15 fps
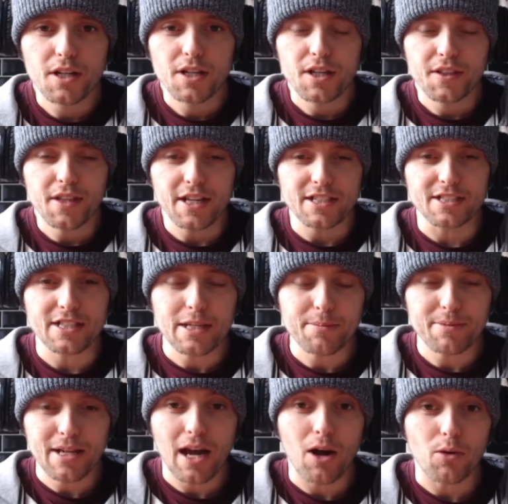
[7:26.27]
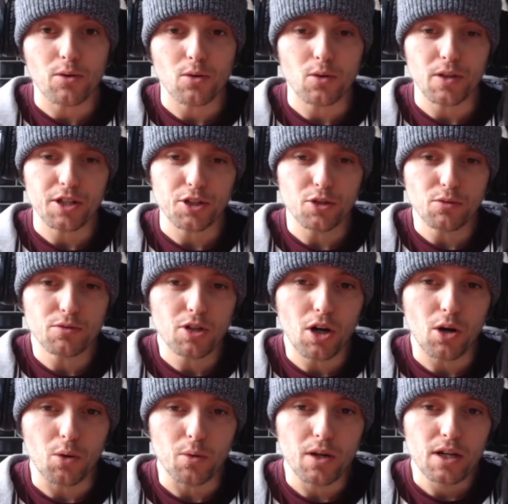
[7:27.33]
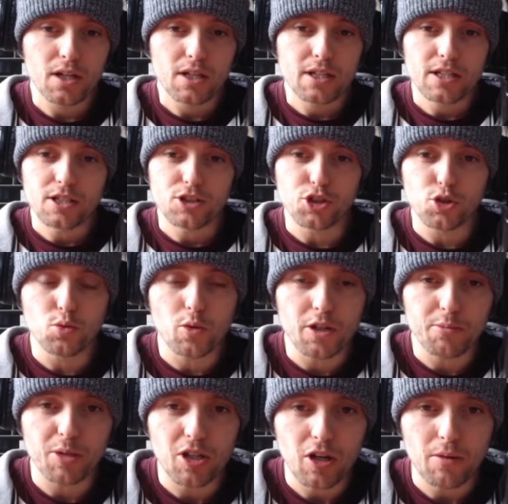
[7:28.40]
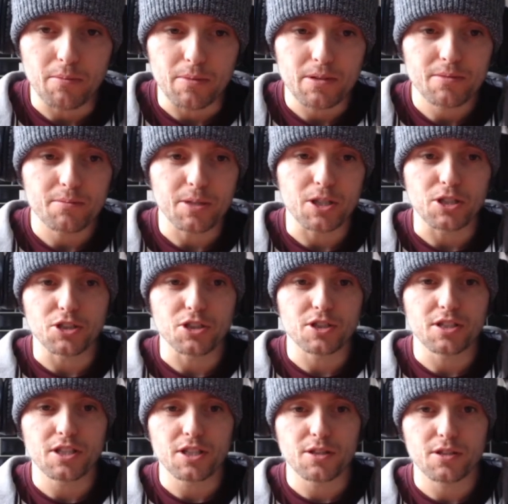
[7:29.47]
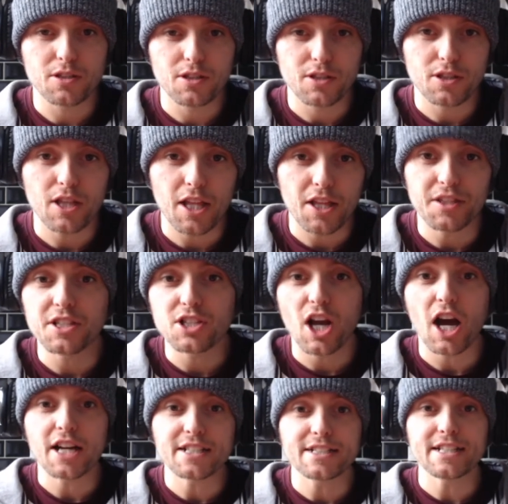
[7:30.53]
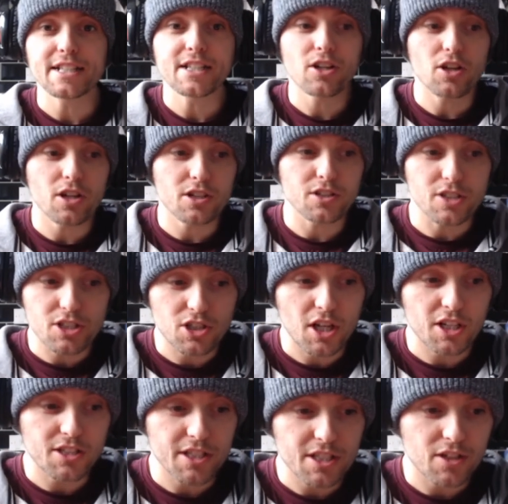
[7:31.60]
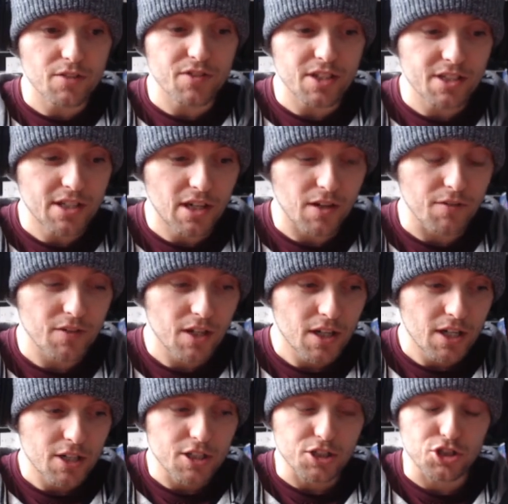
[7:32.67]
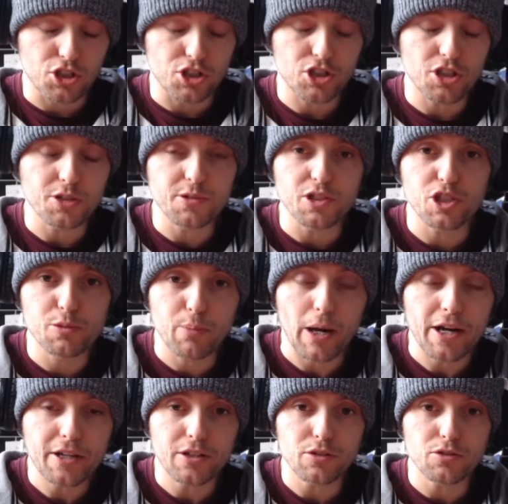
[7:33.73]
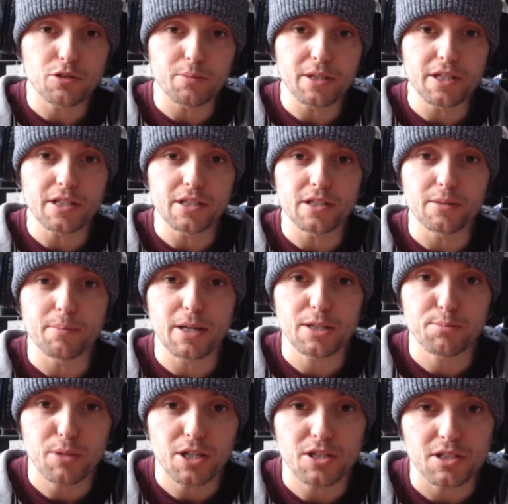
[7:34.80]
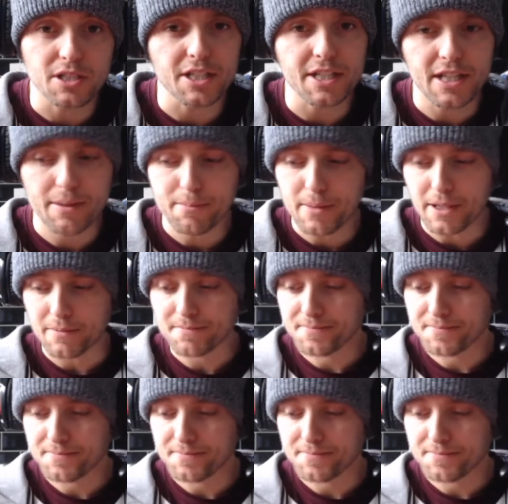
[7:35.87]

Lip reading: that is deep down, or that you know you want to become, because this idea of yourself is just going to inspire you to be the best person that you can be.